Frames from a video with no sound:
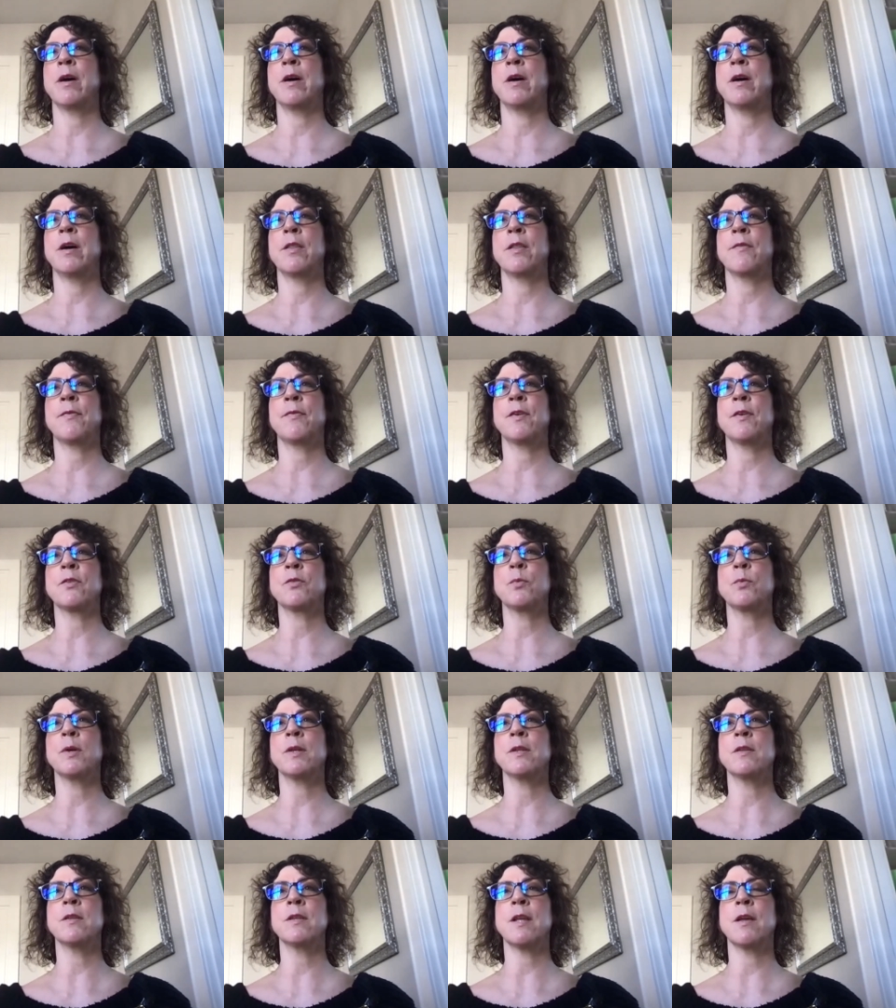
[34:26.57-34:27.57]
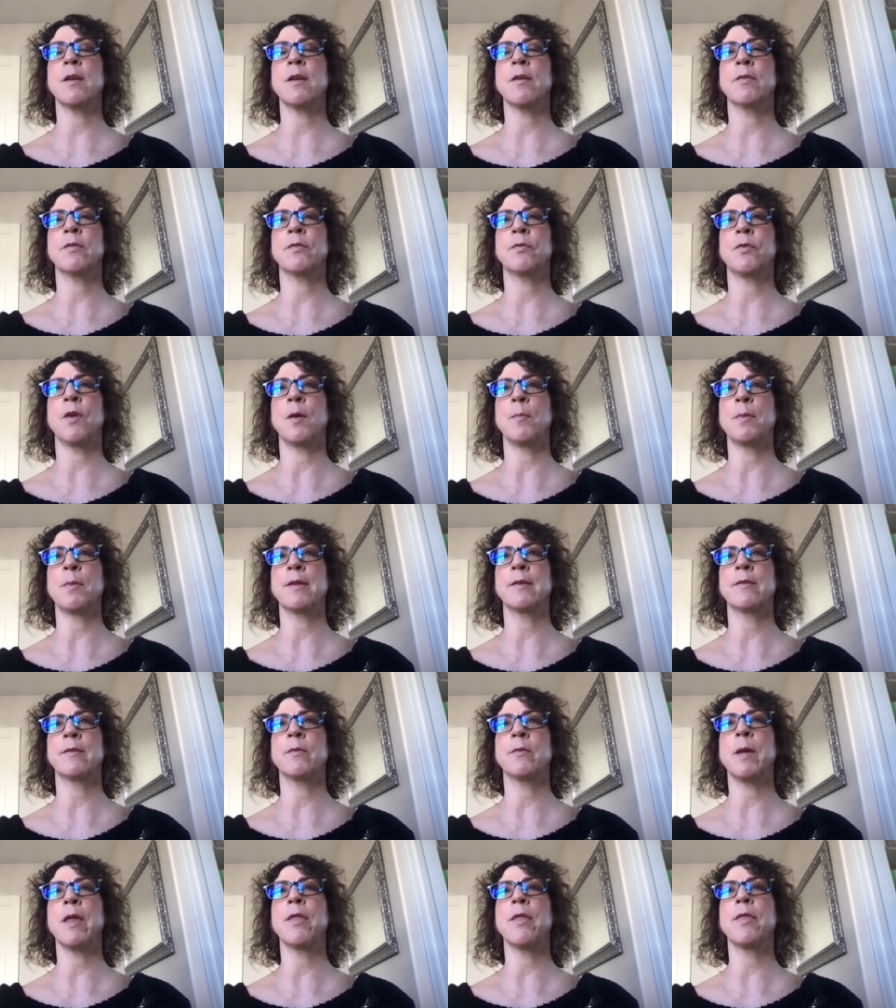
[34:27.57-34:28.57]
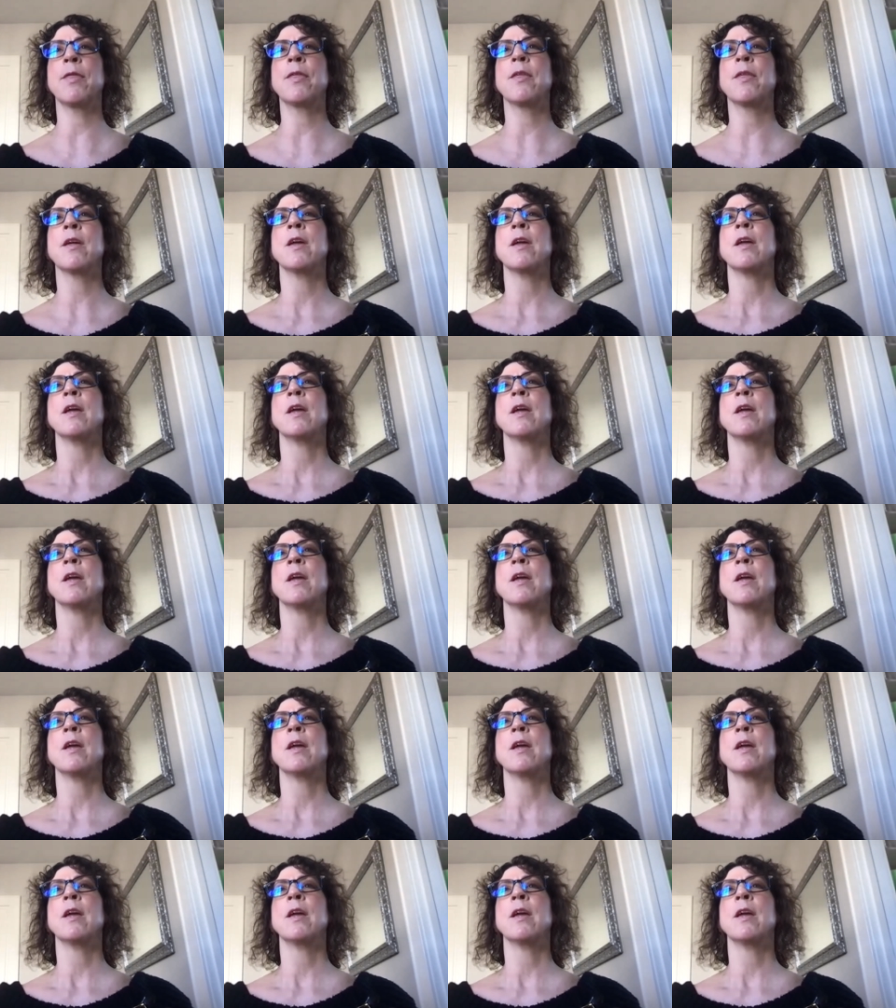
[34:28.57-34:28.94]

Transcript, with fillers: The first one is from Elizabeth.